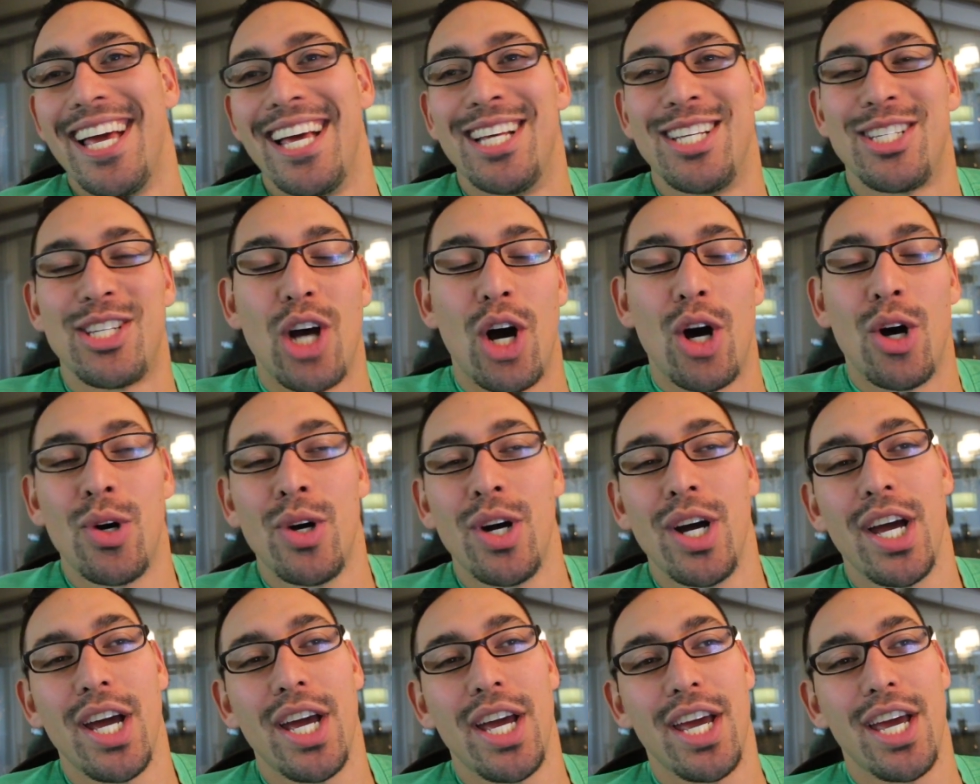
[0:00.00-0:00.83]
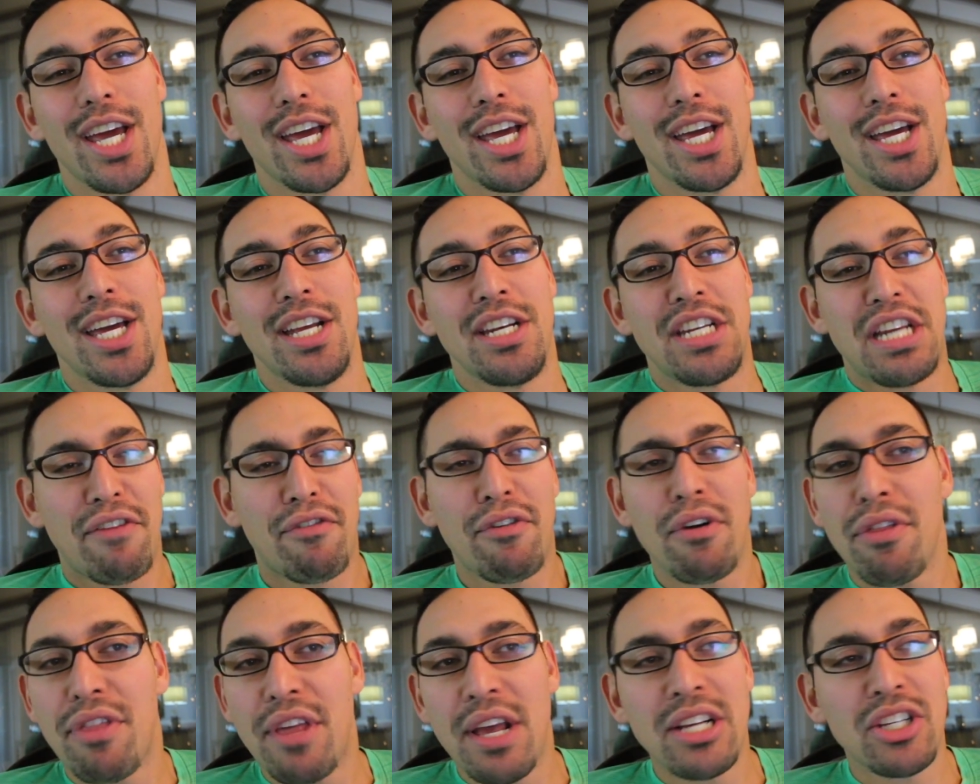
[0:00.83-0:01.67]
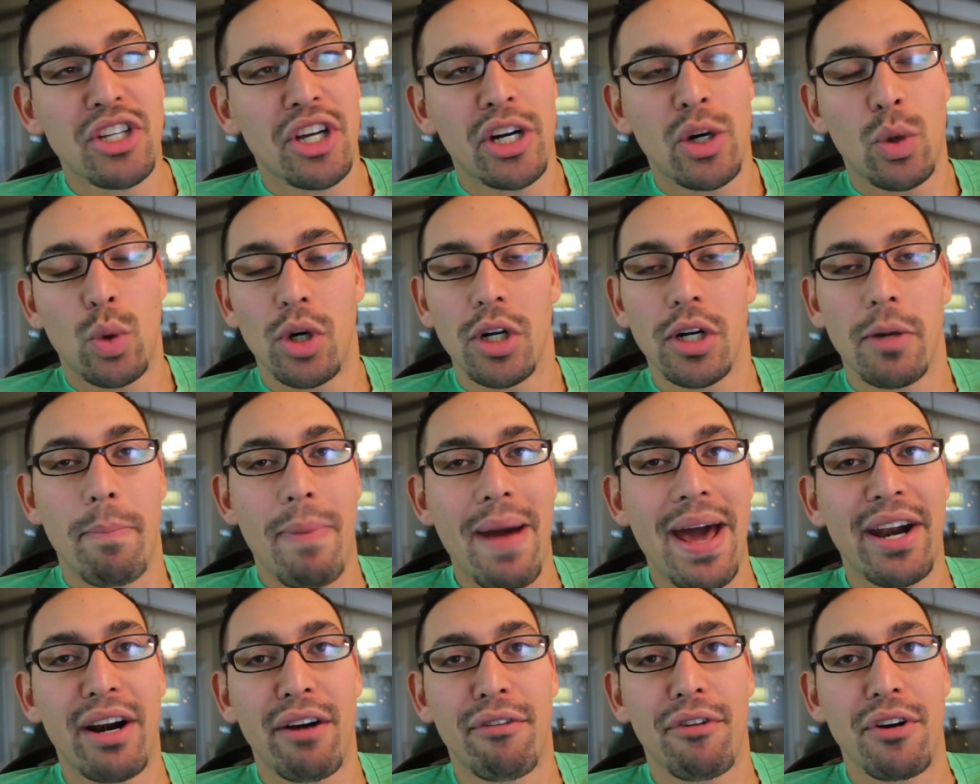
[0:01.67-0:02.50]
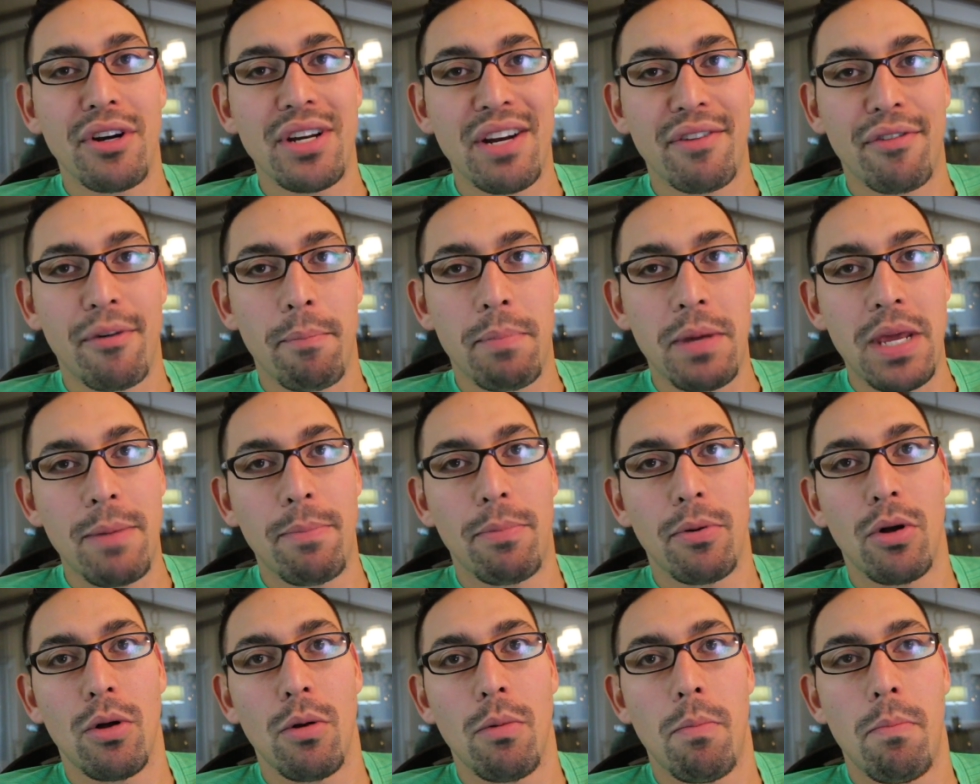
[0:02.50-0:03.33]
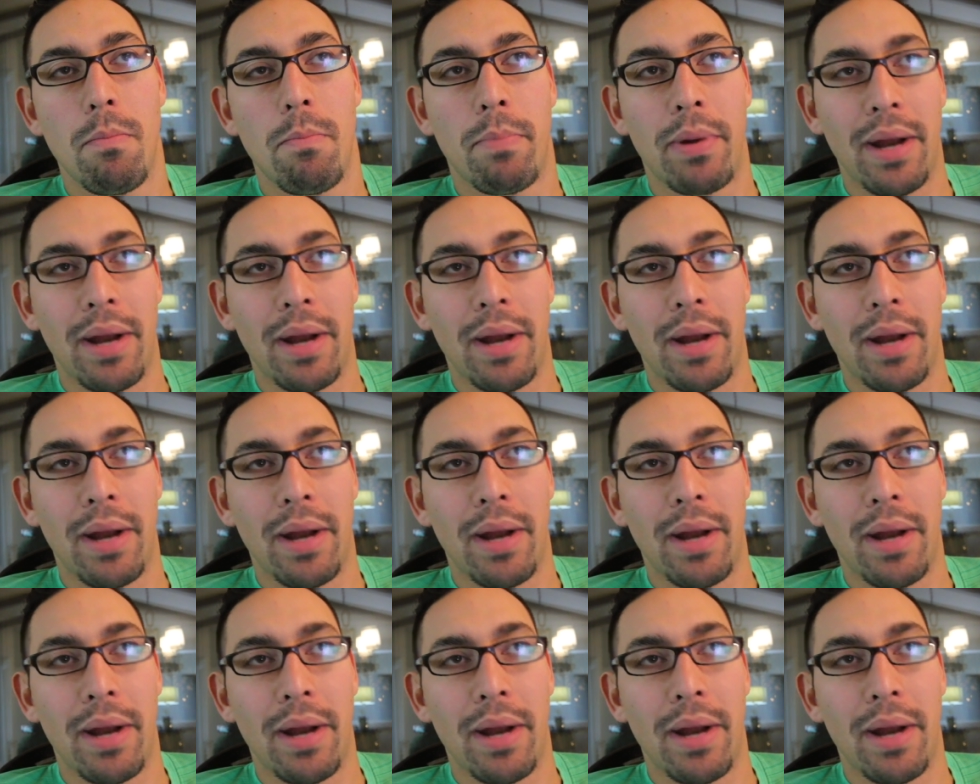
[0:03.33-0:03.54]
So different things are going to work better for different people,